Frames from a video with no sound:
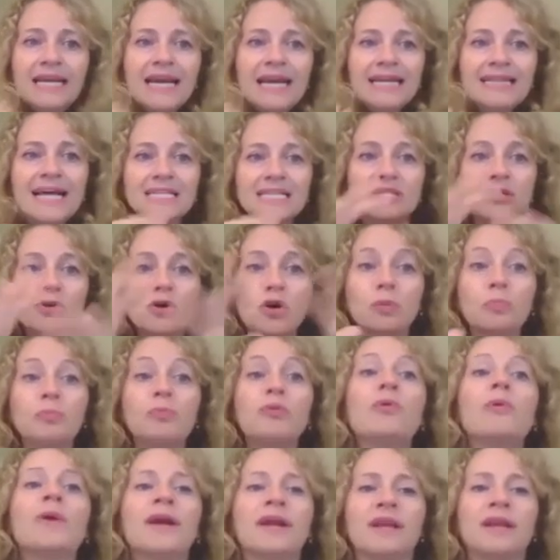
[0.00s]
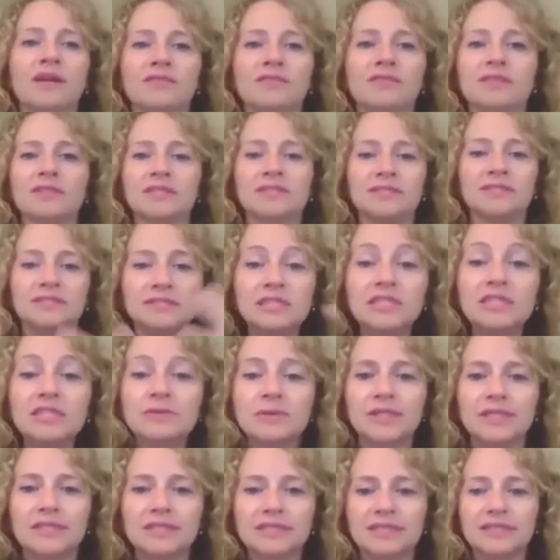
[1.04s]
And that's the whole point of the
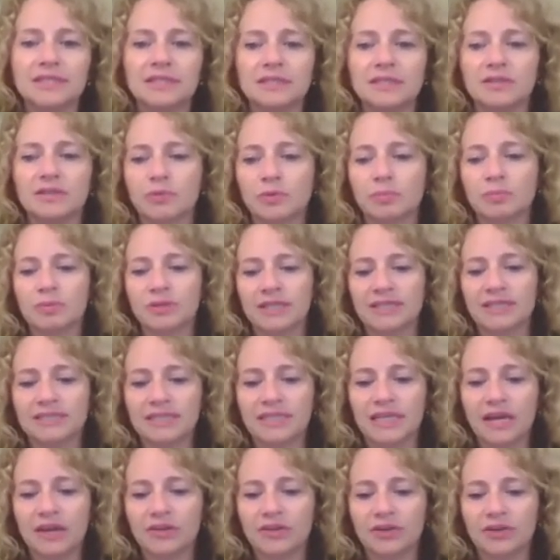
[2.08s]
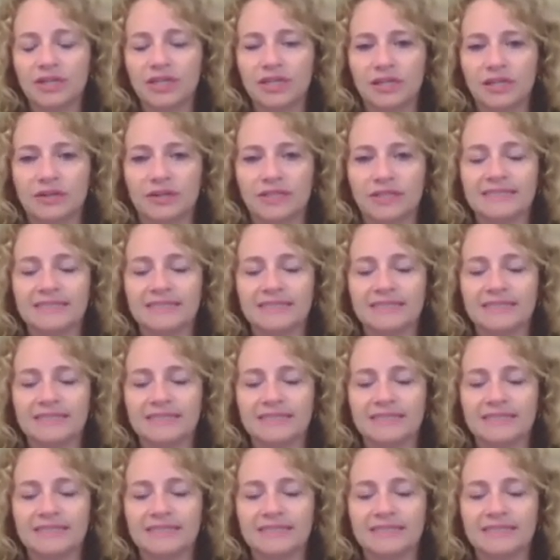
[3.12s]
series that we're putting together here.